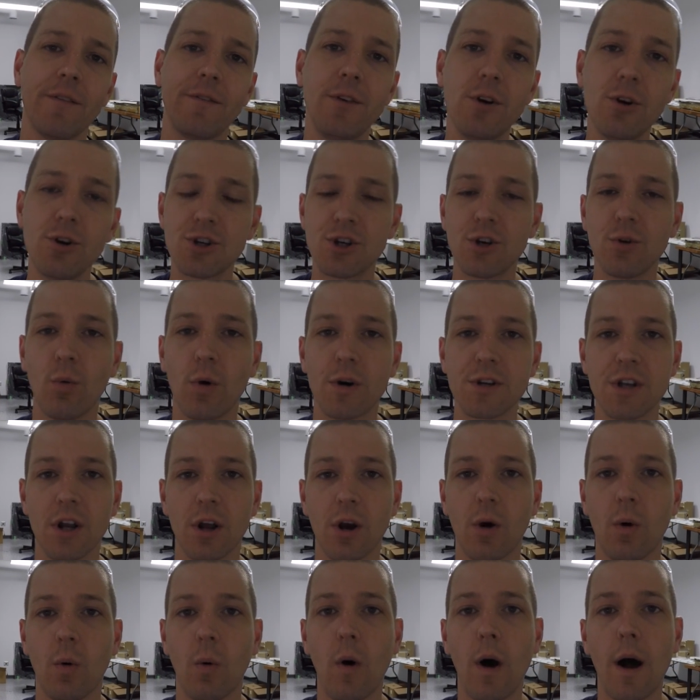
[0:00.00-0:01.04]
Fusion
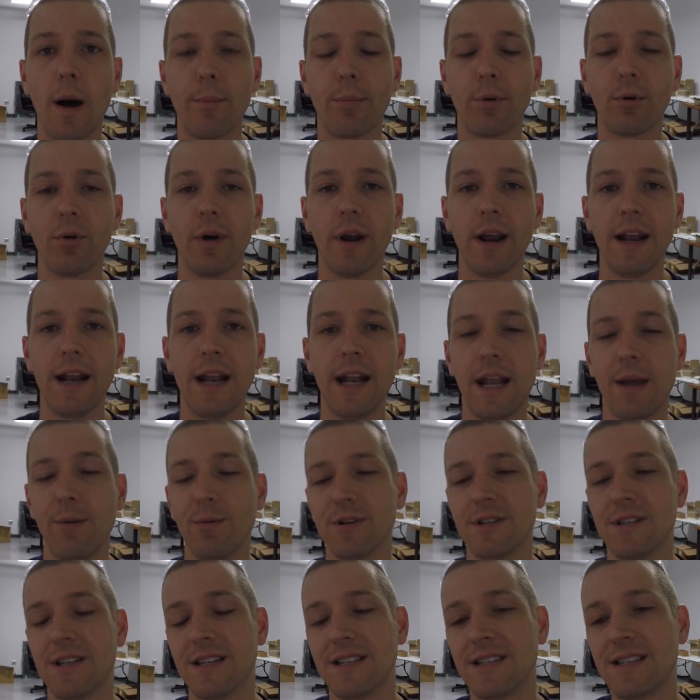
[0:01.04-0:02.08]
wasn't cooperating. It
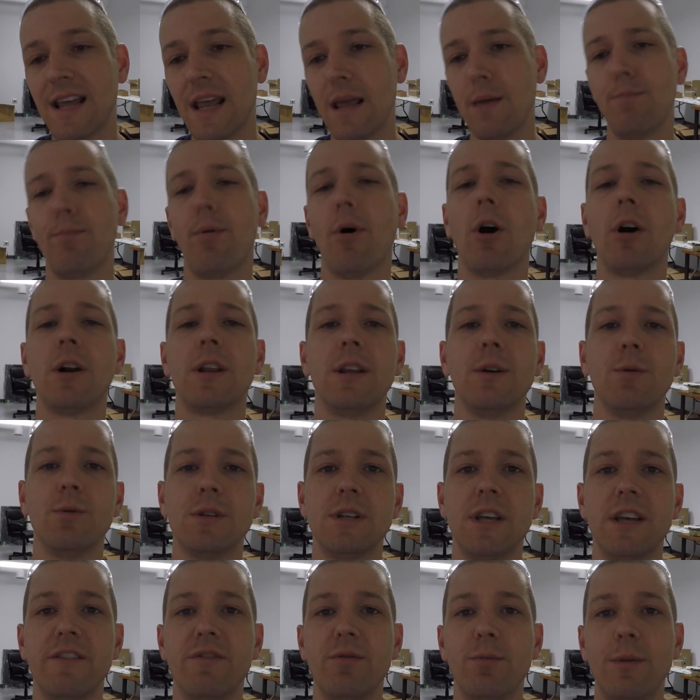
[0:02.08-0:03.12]
was the same part that
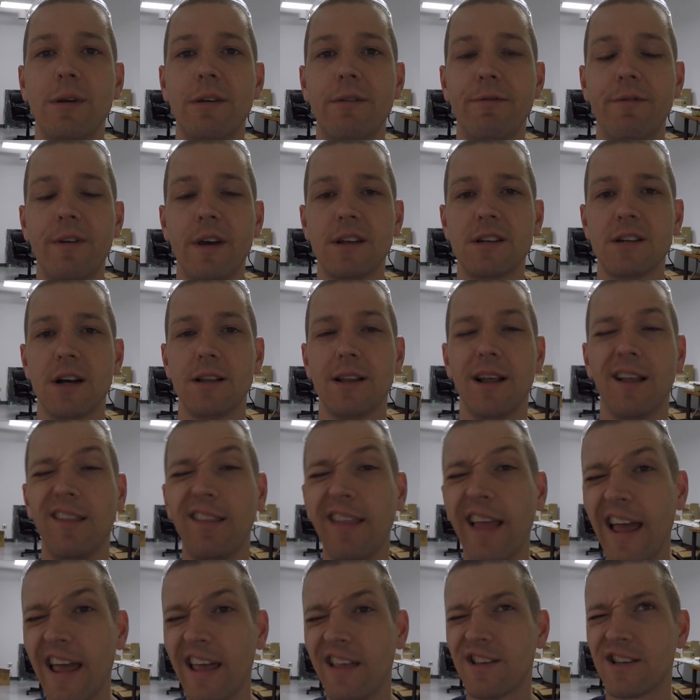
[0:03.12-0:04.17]
was giving me fits on the
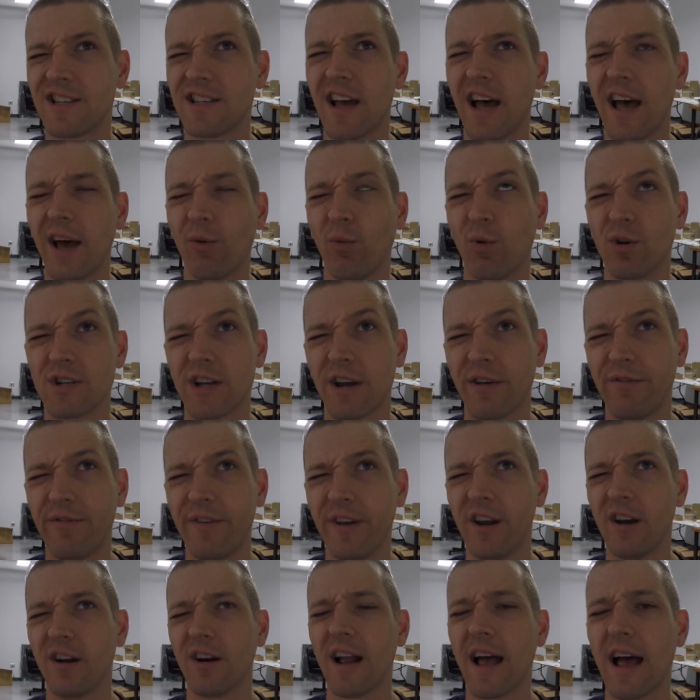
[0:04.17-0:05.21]
lathe side, which I
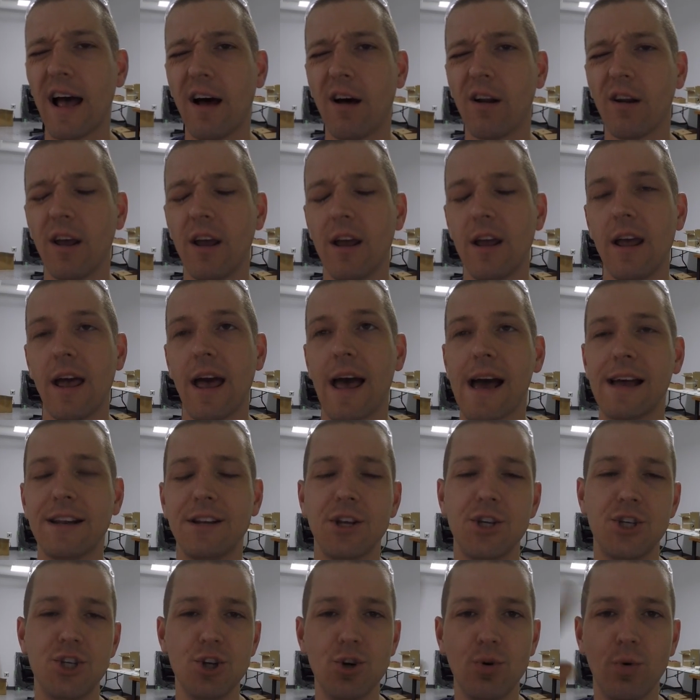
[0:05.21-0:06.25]
figured out had
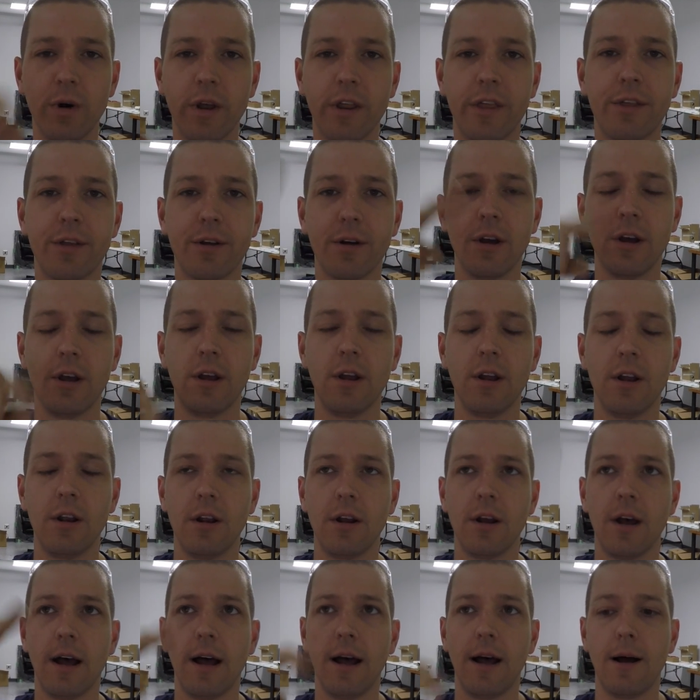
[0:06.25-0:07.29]
to do with
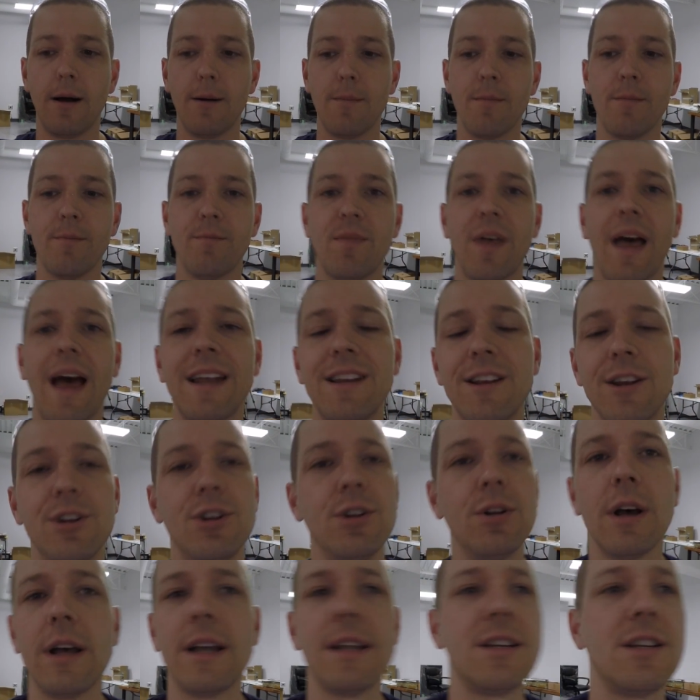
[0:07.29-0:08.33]
um, had to
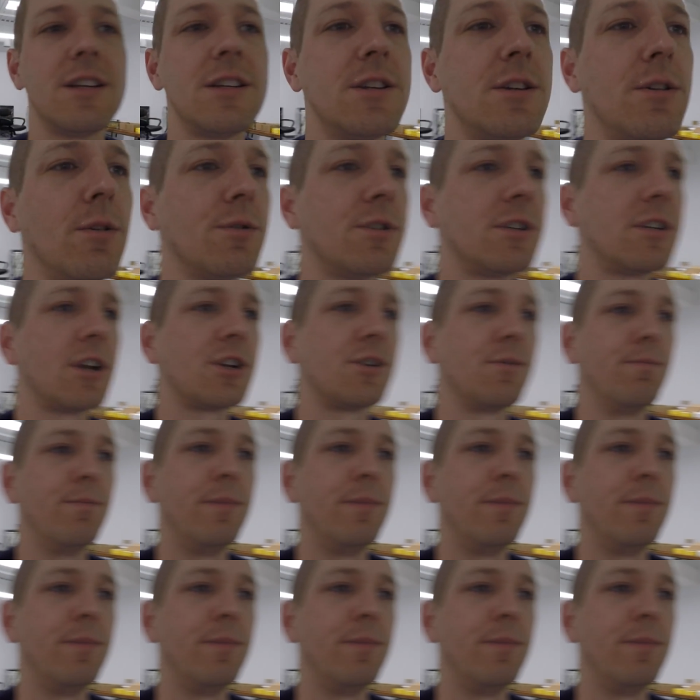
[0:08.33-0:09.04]
uh, so, such